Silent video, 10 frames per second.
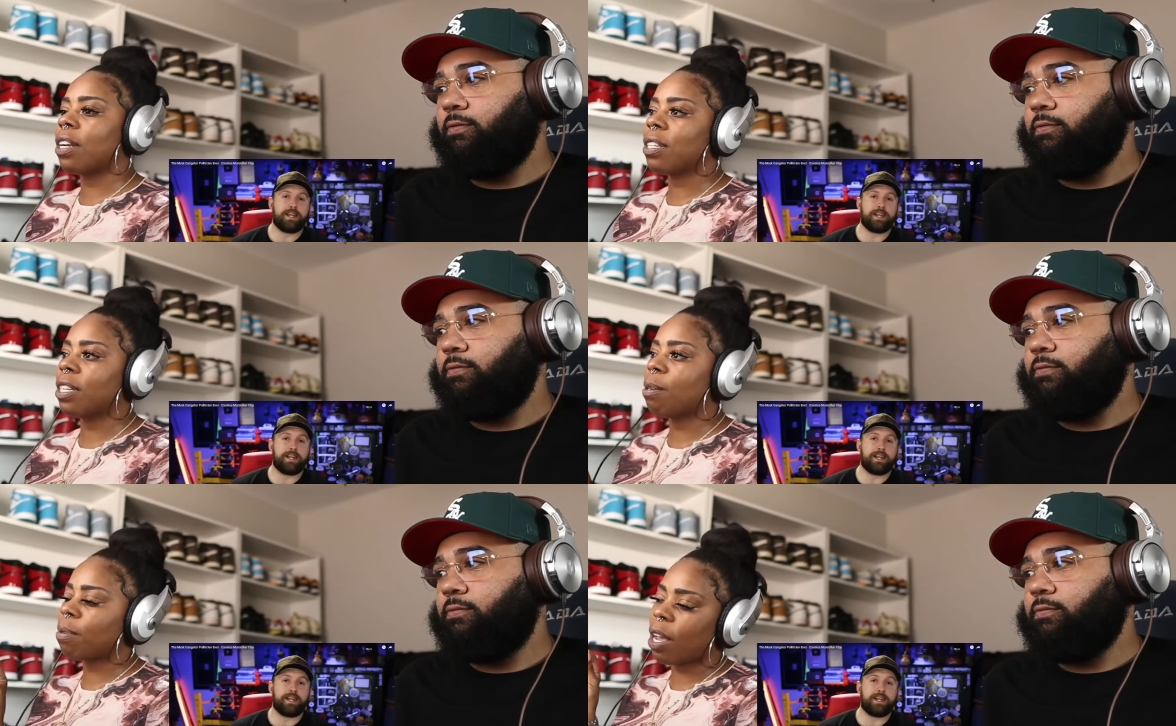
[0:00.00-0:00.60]
Speaker 1: it
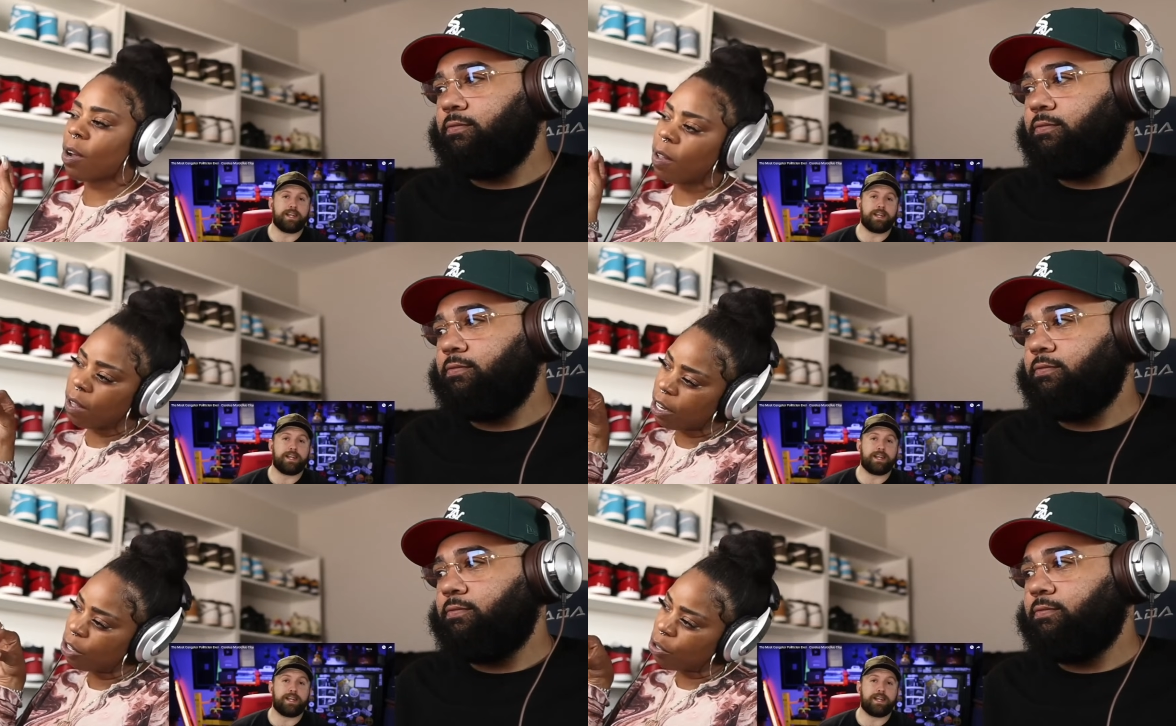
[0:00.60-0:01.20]
seems like
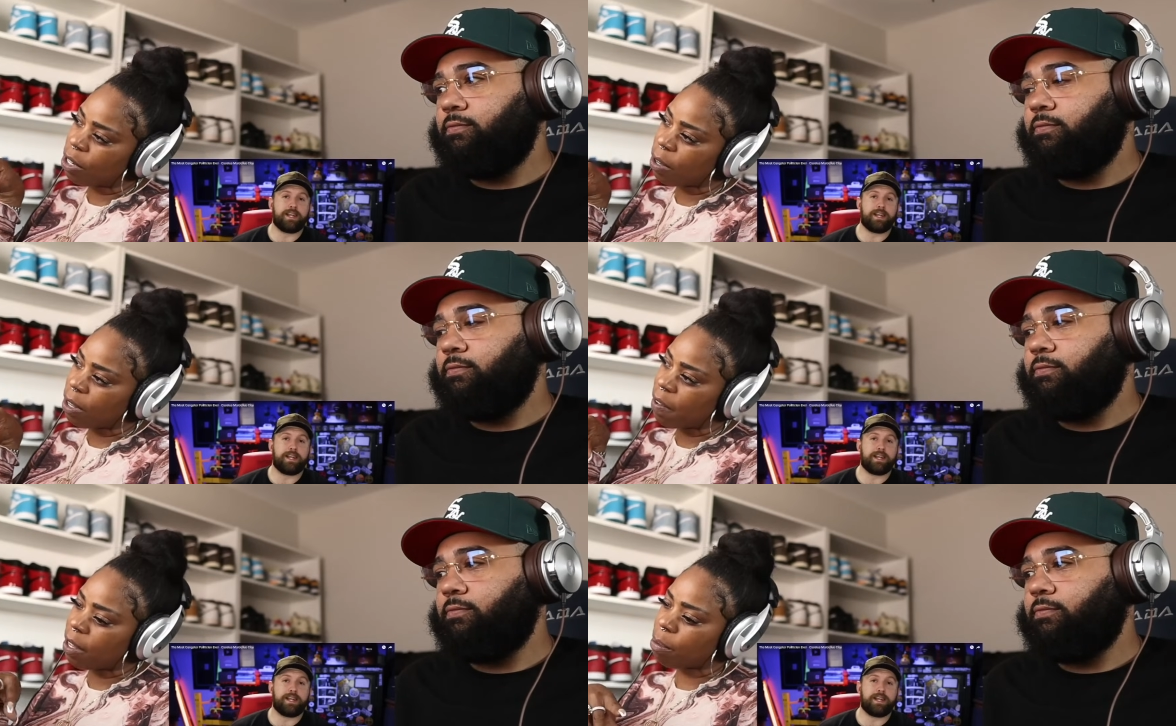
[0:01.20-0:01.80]
only a
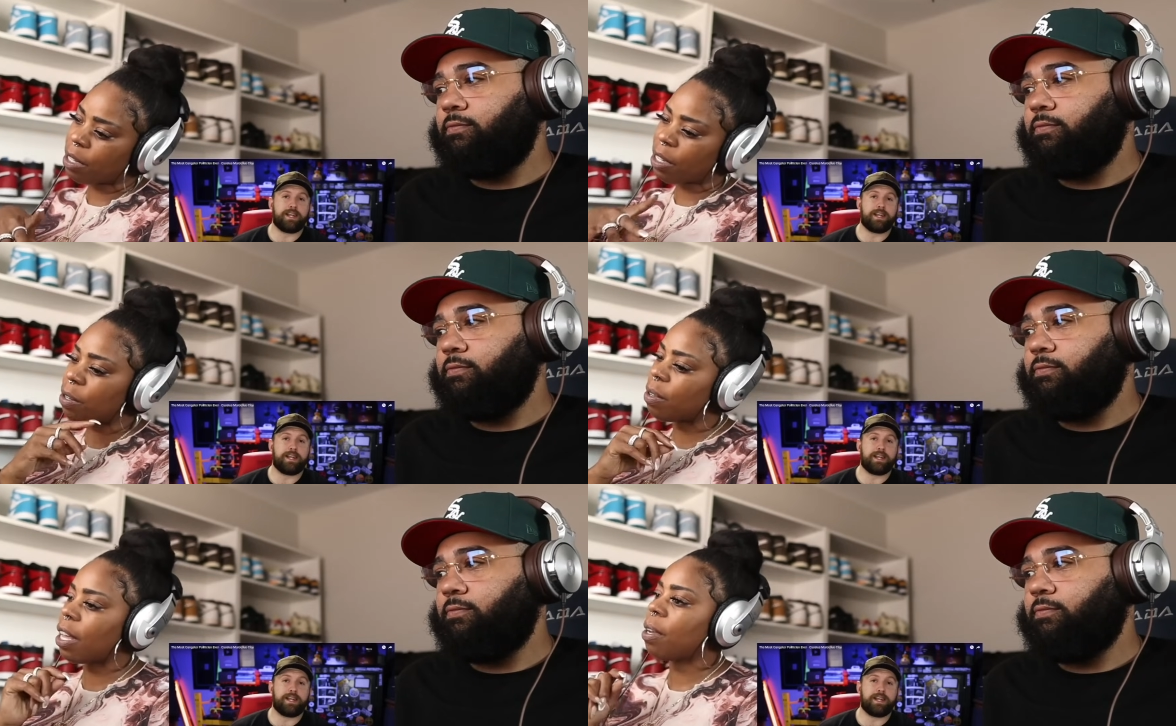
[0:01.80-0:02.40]
trinkle of them
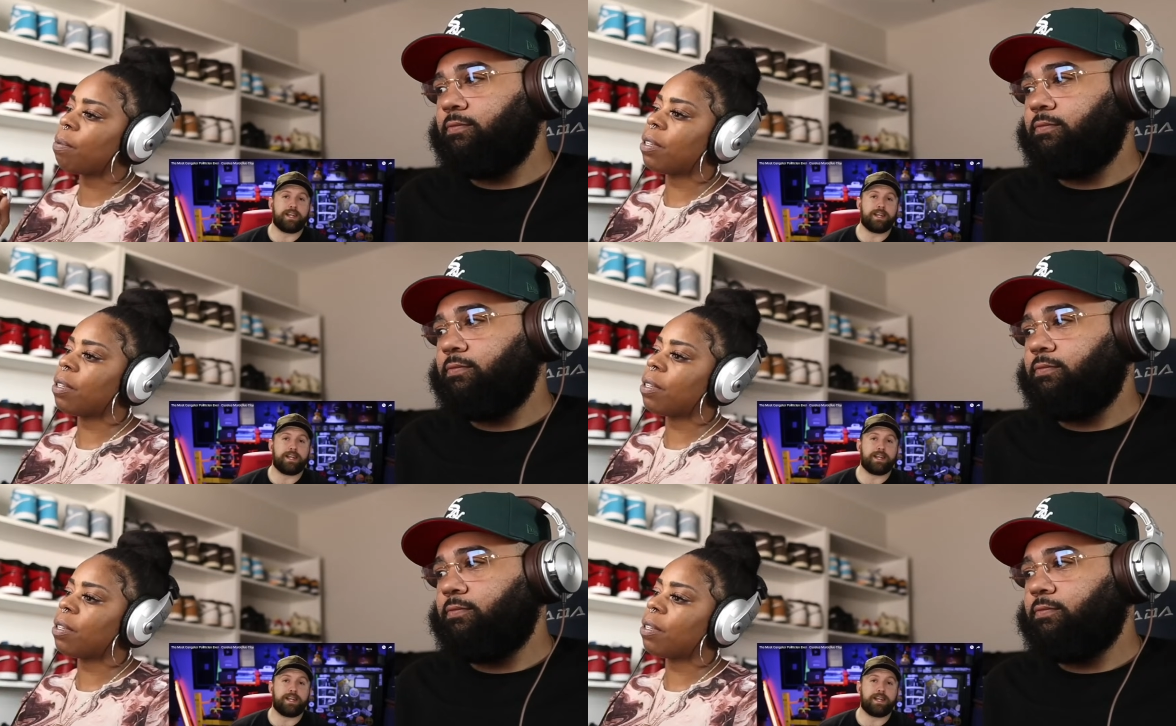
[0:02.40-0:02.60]
still like was